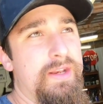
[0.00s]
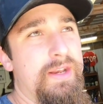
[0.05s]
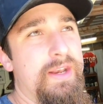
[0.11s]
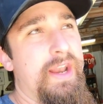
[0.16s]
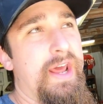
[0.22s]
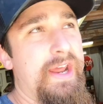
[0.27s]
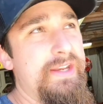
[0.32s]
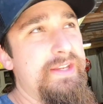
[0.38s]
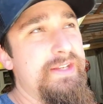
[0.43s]

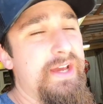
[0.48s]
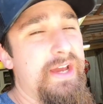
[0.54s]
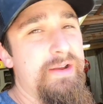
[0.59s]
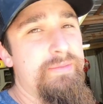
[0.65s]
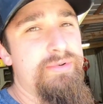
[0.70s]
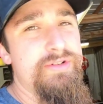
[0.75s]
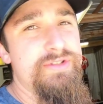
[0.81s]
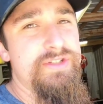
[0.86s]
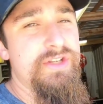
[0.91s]

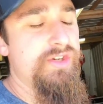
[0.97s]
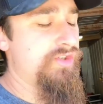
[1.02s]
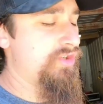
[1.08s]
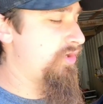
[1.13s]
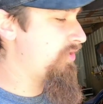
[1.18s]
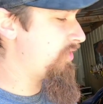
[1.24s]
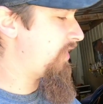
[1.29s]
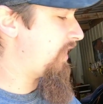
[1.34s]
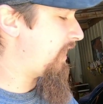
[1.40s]
99%
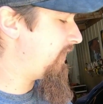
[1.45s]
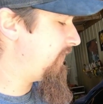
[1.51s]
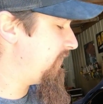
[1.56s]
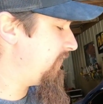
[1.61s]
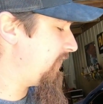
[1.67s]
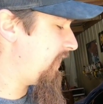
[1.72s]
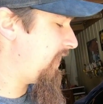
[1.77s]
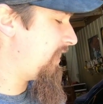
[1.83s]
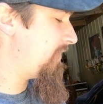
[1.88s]
sure
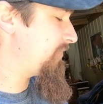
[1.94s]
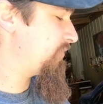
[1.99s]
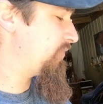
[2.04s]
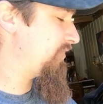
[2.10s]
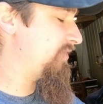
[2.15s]
90 amps,